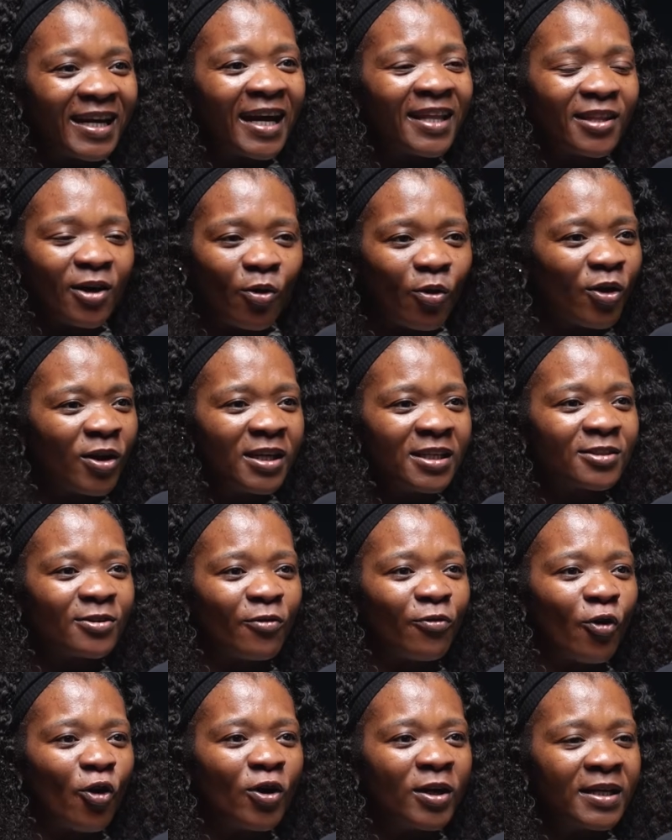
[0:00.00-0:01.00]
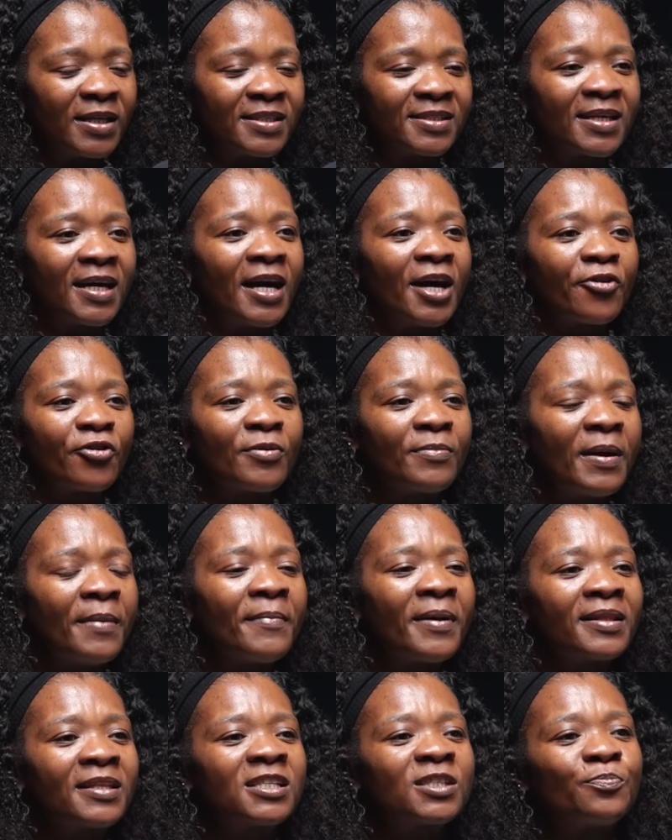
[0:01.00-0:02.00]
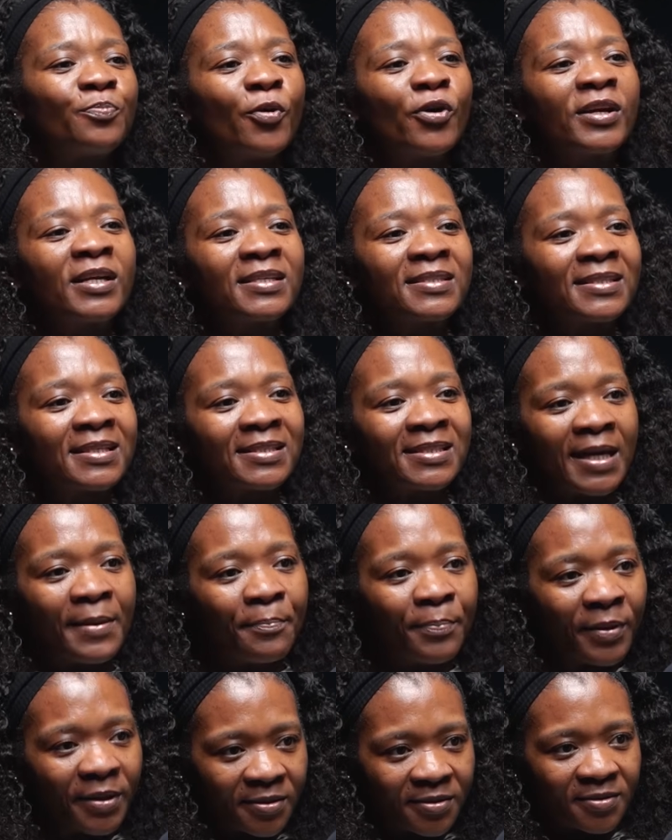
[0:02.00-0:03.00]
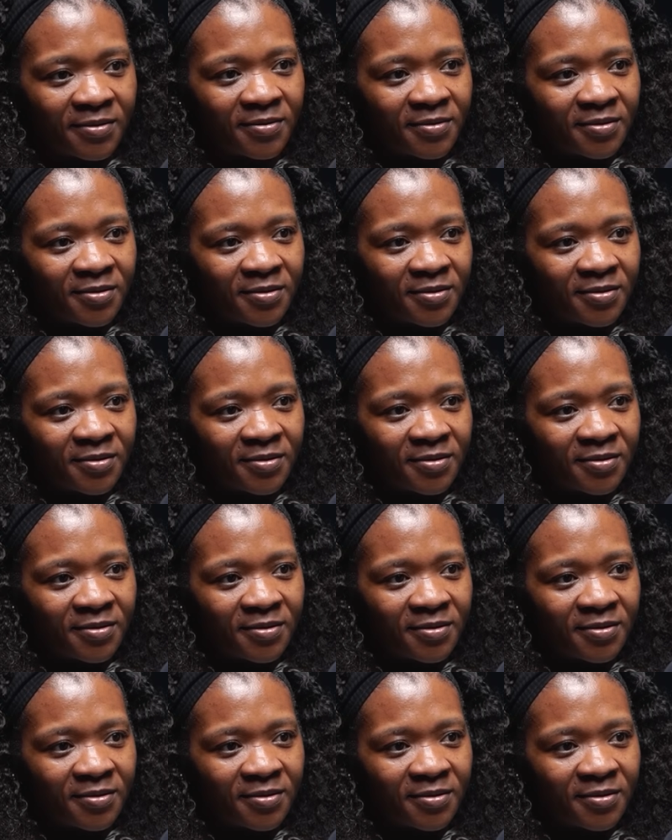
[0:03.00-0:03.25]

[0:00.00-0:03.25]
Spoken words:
Yeah, the holies of holies. Remember, this body is the temple.